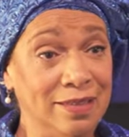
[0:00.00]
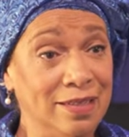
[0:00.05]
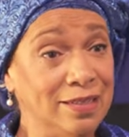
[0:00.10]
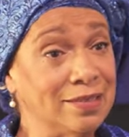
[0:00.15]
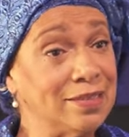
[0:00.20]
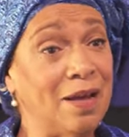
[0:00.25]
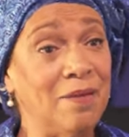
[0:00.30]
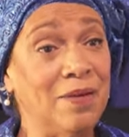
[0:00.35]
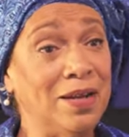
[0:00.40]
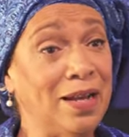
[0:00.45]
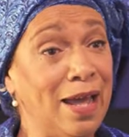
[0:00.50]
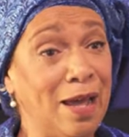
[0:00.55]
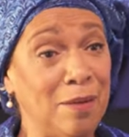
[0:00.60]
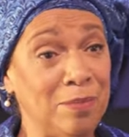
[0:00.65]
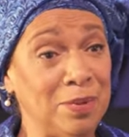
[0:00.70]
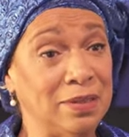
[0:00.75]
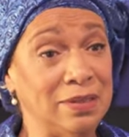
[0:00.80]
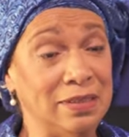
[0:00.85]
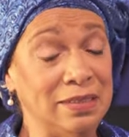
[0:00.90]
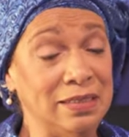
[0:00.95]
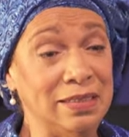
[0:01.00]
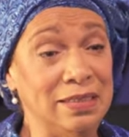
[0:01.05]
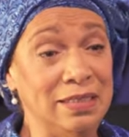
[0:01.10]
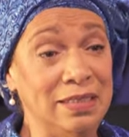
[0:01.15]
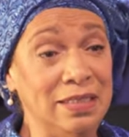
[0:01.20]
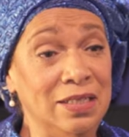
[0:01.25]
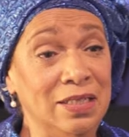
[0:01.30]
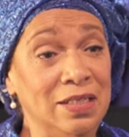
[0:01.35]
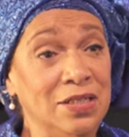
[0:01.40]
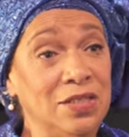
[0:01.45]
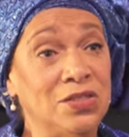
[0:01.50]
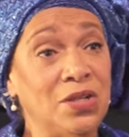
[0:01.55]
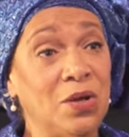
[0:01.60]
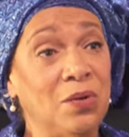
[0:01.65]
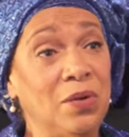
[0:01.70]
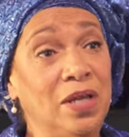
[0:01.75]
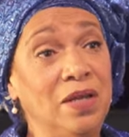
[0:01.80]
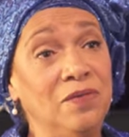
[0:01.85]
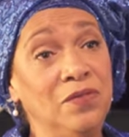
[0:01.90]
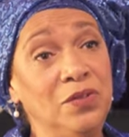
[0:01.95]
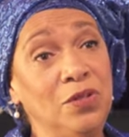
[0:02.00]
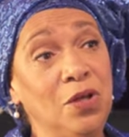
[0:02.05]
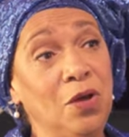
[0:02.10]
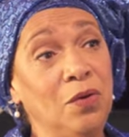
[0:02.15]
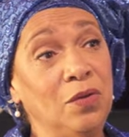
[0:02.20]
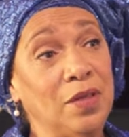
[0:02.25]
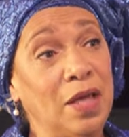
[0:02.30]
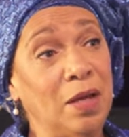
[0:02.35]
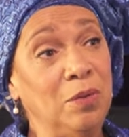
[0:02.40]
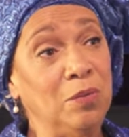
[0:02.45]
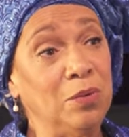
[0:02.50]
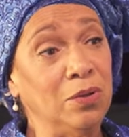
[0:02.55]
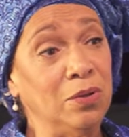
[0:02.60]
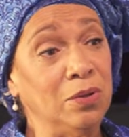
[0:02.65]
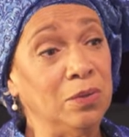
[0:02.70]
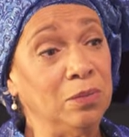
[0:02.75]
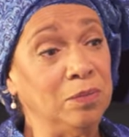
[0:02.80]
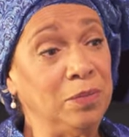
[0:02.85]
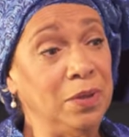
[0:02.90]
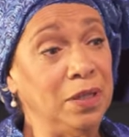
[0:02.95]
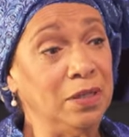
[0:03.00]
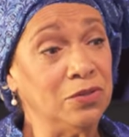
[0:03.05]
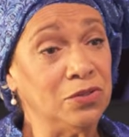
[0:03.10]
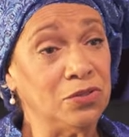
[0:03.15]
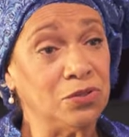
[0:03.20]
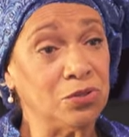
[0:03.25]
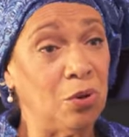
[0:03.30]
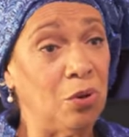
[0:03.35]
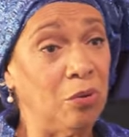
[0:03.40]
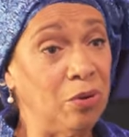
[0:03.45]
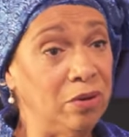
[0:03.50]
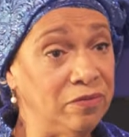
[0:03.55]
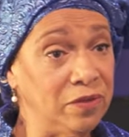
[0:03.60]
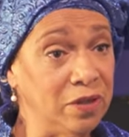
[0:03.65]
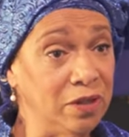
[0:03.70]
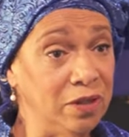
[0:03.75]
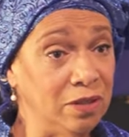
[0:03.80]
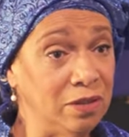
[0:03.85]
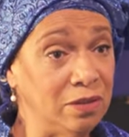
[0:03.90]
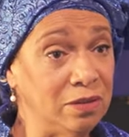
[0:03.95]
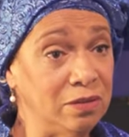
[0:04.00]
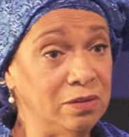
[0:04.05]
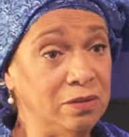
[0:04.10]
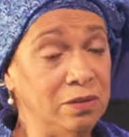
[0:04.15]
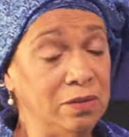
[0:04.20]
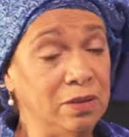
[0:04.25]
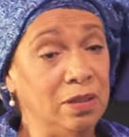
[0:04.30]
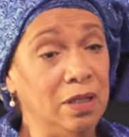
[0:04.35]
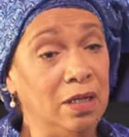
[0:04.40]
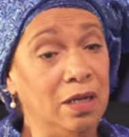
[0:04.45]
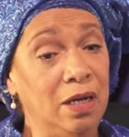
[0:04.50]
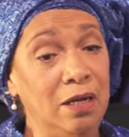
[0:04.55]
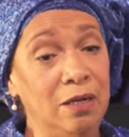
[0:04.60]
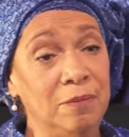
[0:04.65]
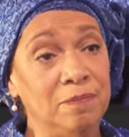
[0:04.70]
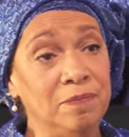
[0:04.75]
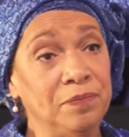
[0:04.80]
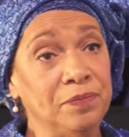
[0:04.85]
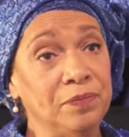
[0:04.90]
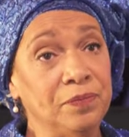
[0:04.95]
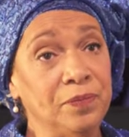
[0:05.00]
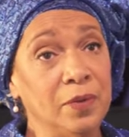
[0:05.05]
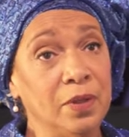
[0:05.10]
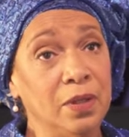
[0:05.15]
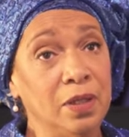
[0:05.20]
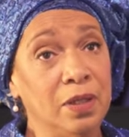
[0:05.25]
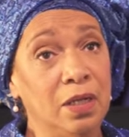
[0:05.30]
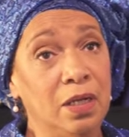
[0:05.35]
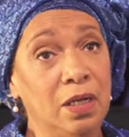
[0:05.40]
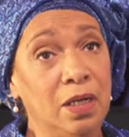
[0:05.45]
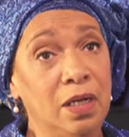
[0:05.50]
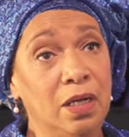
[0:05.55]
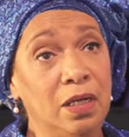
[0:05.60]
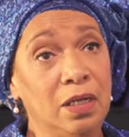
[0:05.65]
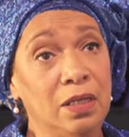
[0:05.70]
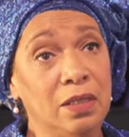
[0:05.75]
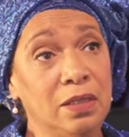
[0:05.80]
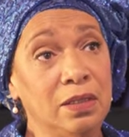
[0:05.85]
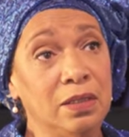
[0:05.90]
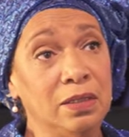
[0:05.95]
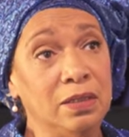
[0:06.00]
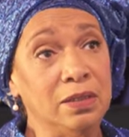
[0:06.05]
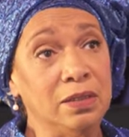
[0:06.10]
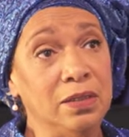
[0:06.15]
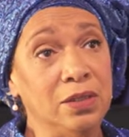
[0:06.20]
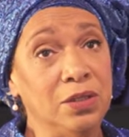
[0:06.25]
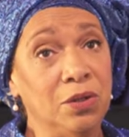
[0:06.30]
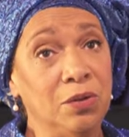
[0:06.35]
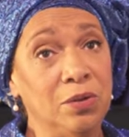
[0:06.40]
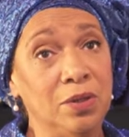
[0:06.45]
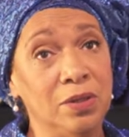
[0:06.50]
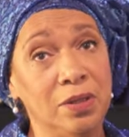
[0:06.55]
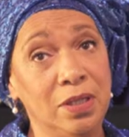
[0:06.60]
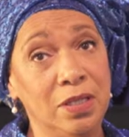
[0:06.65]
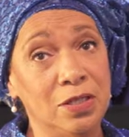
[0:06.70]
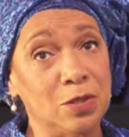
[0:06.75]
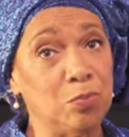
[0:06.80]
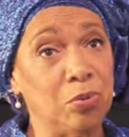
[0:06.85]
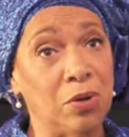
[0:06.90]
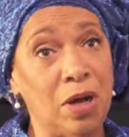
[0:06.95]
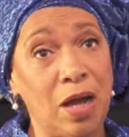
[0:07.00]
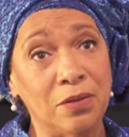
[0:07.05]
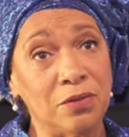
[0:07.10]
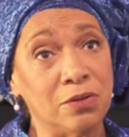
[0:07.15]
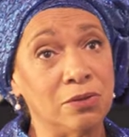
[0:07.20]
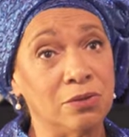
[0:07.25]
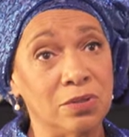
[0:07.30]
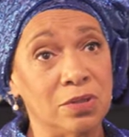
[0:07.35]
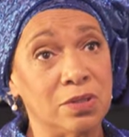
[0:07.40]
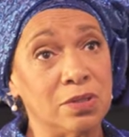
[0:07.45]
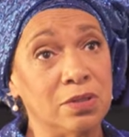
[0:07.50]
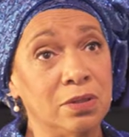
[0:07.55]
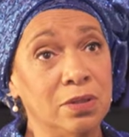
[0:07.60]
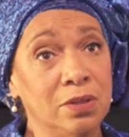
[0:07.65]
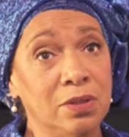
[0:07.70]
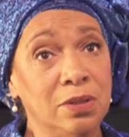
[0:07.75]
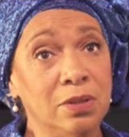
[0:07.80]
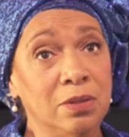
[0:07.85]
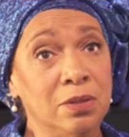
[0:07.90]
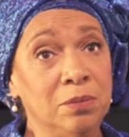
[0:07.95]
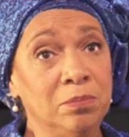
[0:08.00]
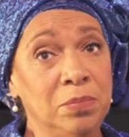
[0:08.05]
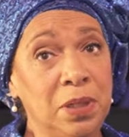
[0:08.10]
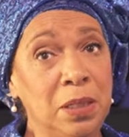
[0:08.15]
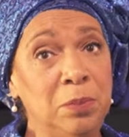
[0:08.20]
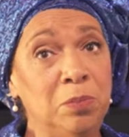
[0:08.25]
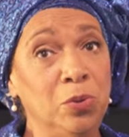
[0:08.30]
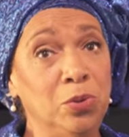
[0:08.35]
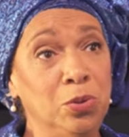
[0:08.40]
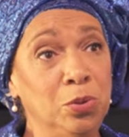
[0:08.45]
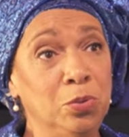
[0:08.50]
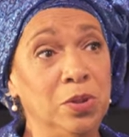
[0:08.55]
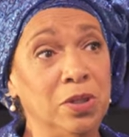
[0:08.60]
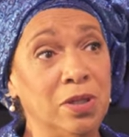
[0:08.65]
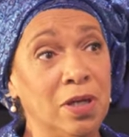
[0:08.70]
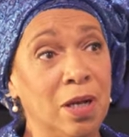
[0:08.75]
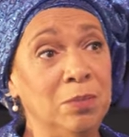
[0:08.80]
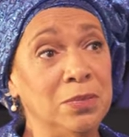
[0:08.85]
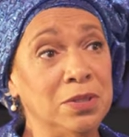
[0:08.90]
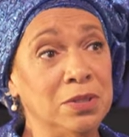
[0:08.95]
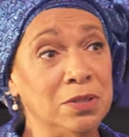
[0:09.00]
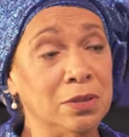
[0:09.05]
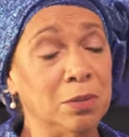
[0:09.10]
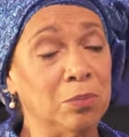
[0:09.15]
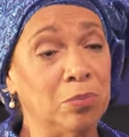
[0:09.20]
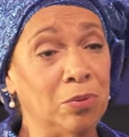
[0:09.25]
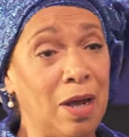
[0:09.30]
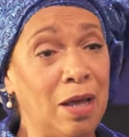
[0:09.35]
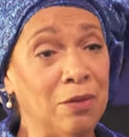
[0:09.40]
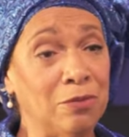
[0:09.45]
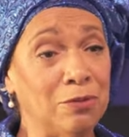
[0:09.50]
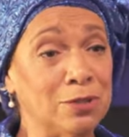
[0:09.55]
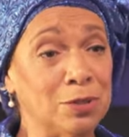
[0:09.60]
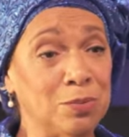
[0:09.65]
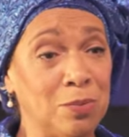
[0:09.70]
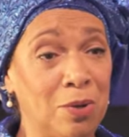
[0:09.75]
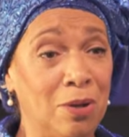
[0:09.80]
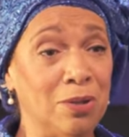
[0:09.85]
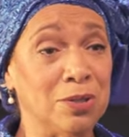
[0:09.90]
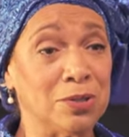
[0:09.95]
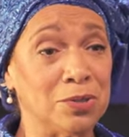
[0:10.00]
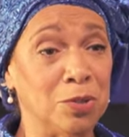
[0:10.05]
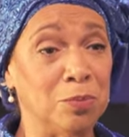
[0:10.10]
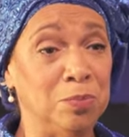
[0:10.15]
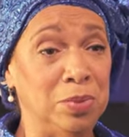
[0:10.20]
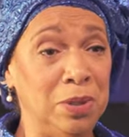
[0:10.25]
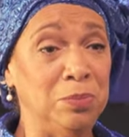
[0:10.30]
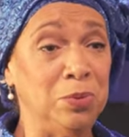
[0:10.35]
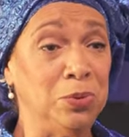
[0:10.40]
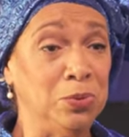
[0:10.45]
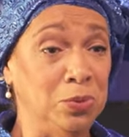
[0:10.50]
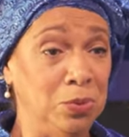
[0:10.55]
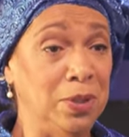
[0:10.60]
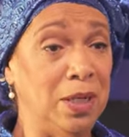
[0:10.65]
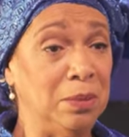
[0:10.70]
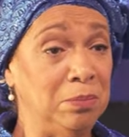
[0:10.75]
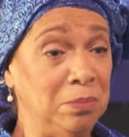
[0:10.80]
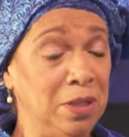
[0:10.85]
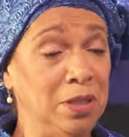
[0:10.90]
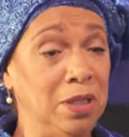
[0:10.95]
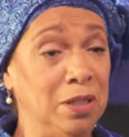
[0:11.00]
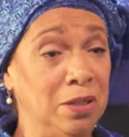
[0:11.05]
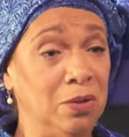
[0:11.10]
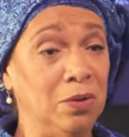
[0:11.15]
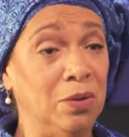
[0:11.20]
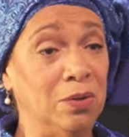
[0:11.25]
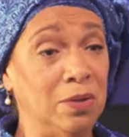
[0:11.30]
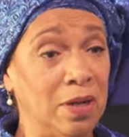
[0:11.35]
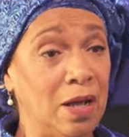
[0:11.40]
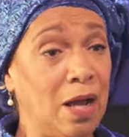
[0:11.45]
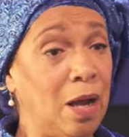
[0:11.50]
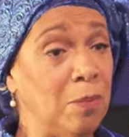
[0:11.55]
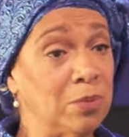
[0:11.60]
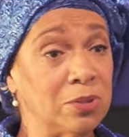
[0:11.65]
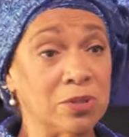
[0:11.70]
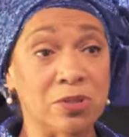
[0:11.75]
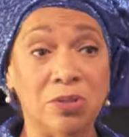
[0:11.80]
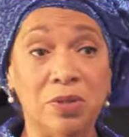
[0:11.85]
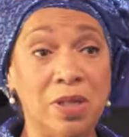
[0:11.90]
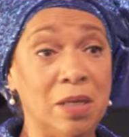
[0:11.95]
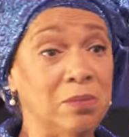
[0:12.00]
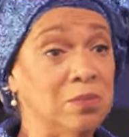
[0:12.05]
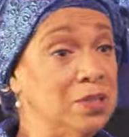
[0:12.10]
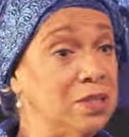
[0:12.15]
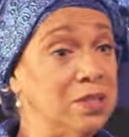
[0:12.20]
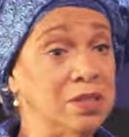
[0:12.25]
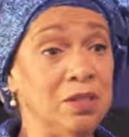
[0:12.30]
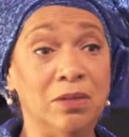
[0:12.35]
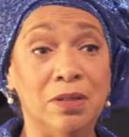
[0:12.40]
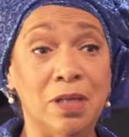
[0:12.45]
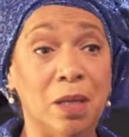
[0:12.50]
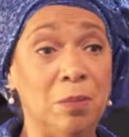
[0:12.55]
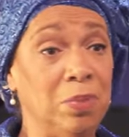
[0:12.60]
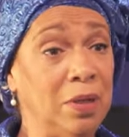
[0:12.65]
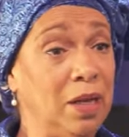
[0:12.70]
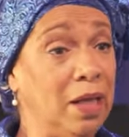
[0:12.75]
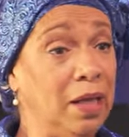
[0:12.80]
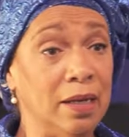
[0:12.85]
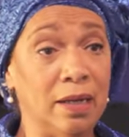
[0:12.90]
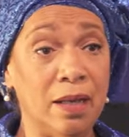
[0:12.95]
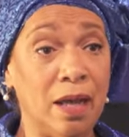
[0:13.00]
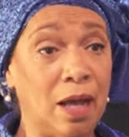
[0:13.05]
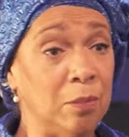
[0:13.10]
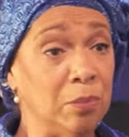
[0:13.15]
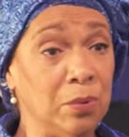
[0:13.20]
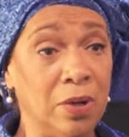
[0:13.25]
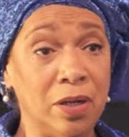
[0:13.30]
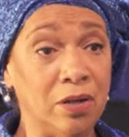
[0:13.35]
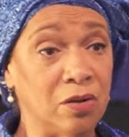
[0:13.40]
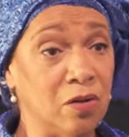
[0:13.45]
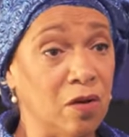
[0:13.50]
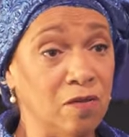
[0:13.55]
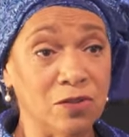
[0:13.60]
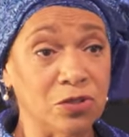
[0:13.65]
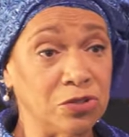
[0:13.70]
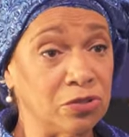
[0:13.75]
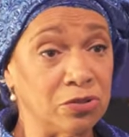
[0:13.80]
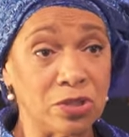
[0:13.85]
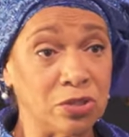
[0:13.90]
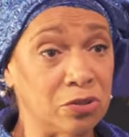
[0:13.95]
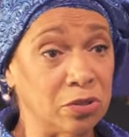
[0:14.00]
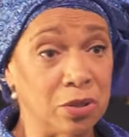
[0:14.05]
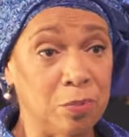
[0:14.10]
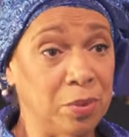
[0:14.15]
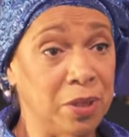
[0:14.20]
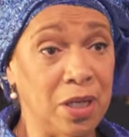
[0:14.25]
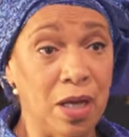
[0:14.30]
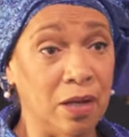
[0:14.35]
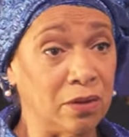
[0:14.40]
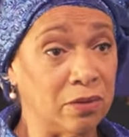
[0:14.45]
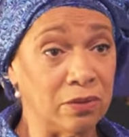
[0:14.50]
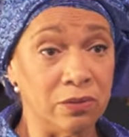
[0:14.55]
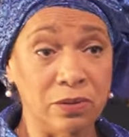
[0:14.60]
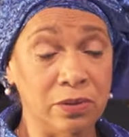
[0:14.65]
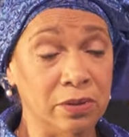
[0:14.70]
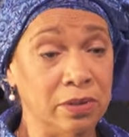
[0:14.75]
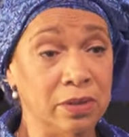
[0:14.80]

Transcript: That's how it happened. So even though they were in Storyville, um, uh, you know, in these brothels, people who were coming to the brothels were also people who had money to go to the opera, so they were still there playing operatic overtures on the piano.